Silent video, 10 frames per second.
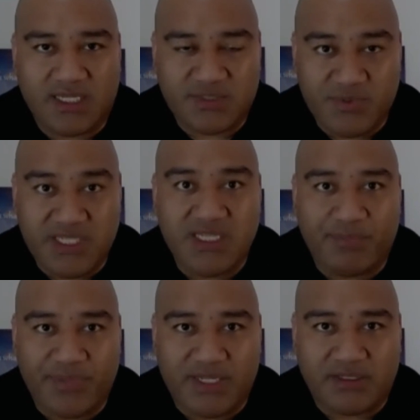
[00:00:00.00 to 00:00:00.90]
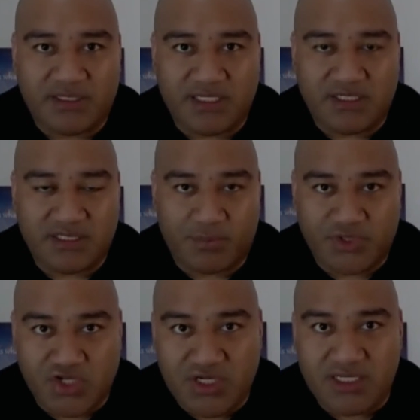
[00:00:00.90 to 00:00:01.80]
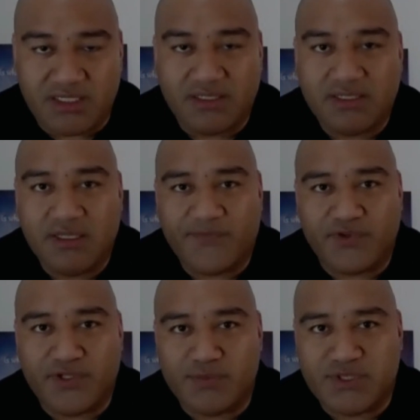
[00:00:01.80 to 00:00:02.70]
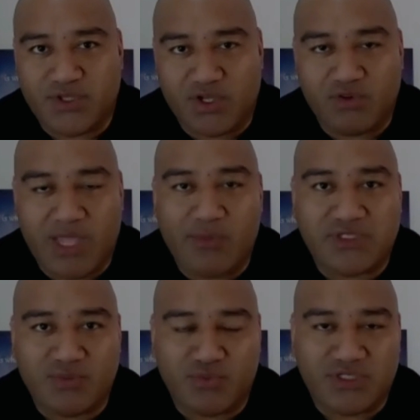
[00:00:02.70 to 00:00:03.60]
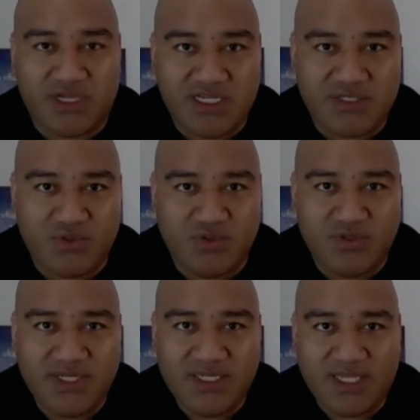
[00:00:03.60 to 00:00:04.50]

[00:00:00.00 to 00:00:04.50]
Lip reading: speaking about this opportunity for him to go to Hamilton Boys High School